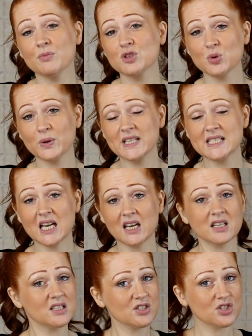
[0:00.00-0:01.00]
20
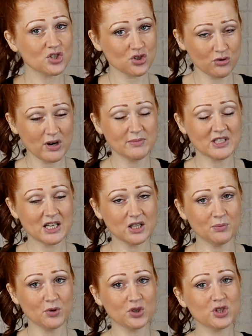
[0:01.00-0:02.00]
seconds, scrape down
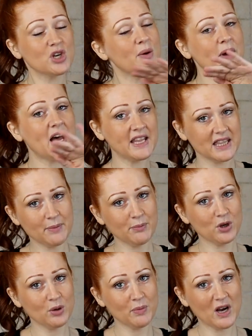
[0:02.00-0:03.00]
the bottom and then
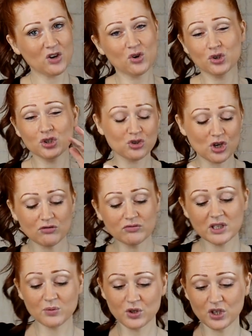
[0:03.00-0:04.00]
put it back on. You don't
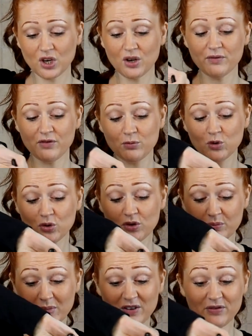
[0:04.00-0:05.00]
really want it going for more
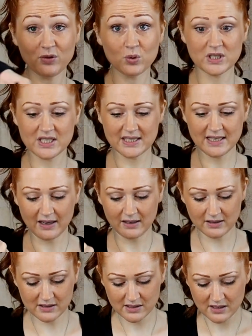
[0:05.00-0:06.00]
than about 40
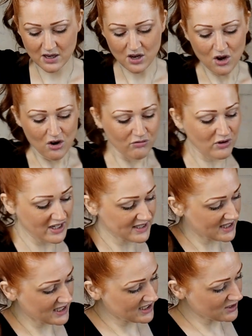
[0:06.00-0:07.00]
seconds. Right,
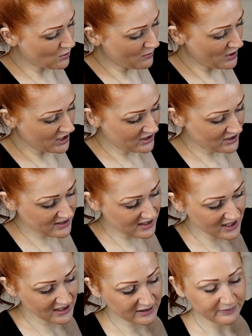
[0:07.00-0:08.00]
so this is what mine looks
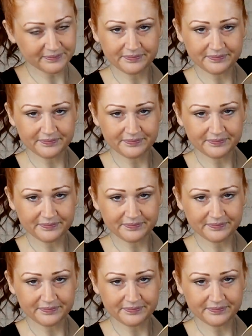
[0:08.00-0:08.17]
like.